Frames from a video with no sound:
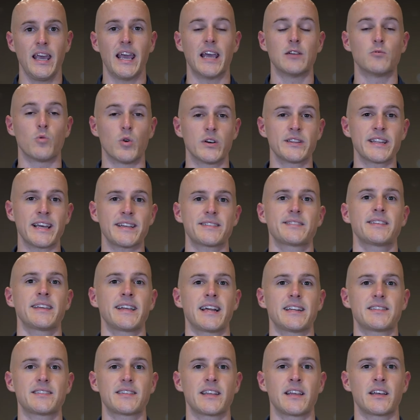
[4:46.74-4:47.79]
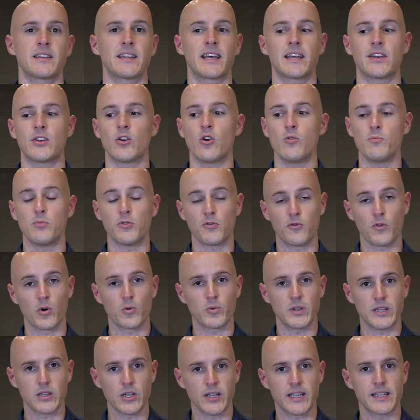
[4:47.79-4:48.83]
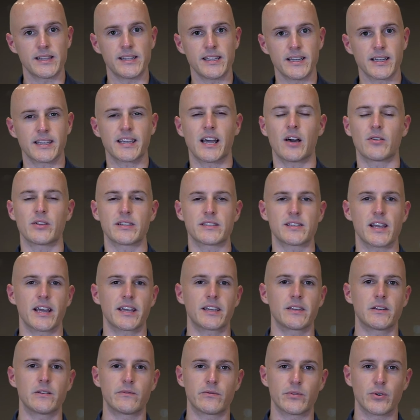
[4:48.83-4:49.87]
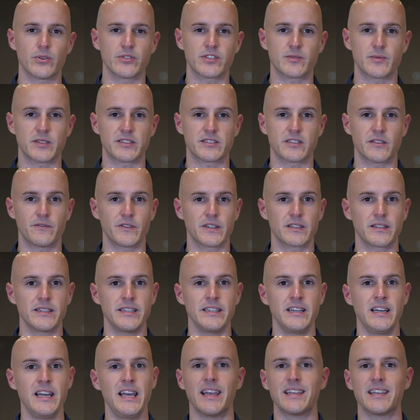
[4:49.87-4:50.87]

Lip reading: And one last thing I'd say on that note before we look at the account executive role specifically